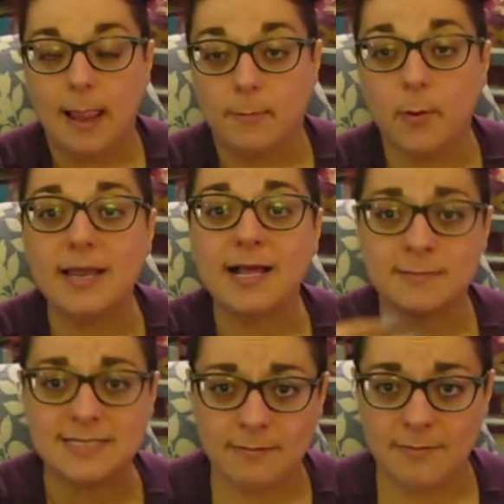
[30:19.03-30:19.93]
But when it
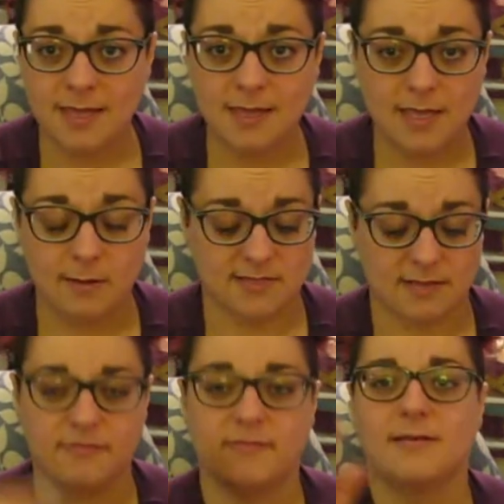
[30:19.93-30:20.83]
comes to me, he was
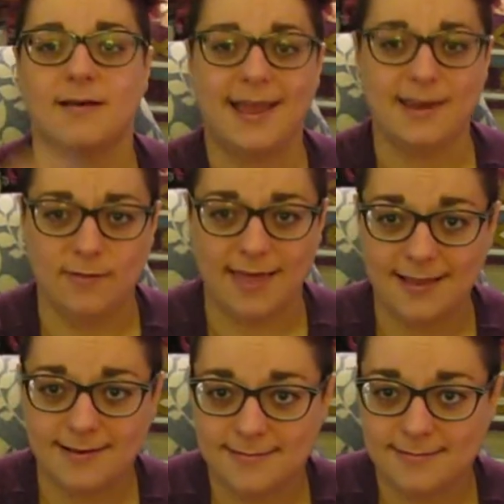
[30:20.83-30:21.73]
like, I knew that.